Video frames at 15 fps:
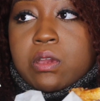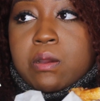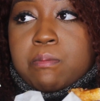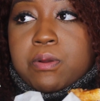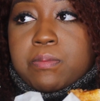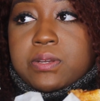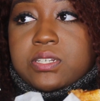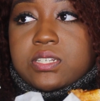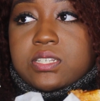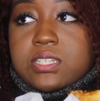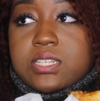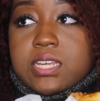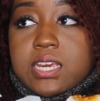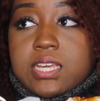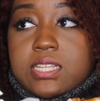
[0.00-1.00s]
Permission to
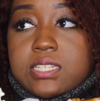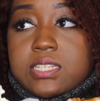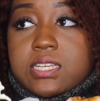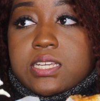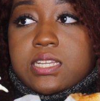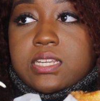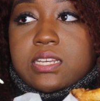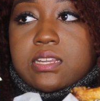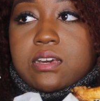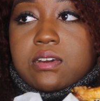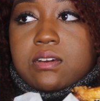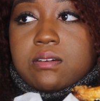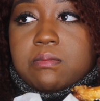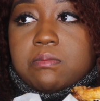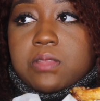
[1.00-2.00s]
Dance in
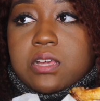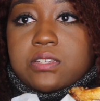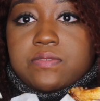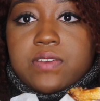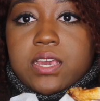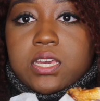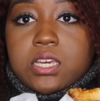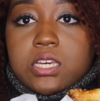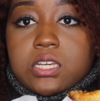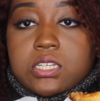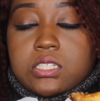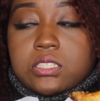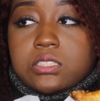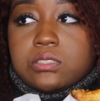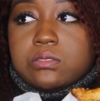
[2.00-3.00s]
Las
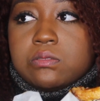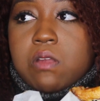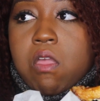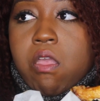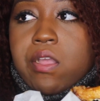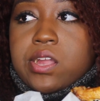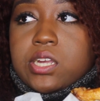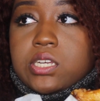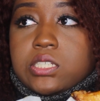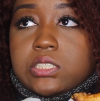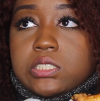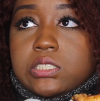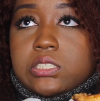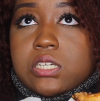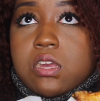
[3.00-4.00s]
Vegas,
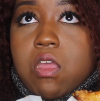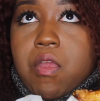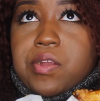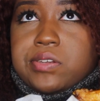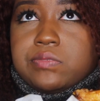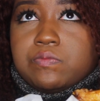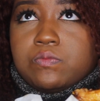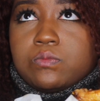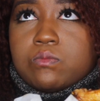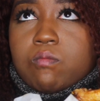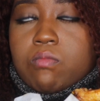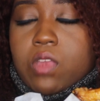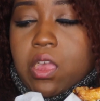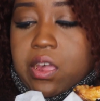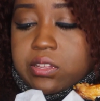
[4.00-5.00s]
and
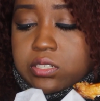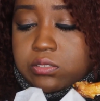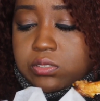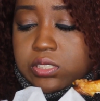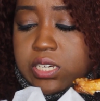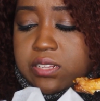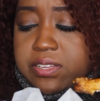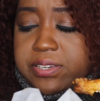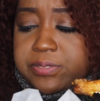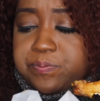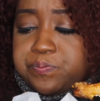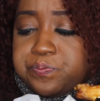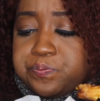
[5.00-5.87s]
I think it was LA.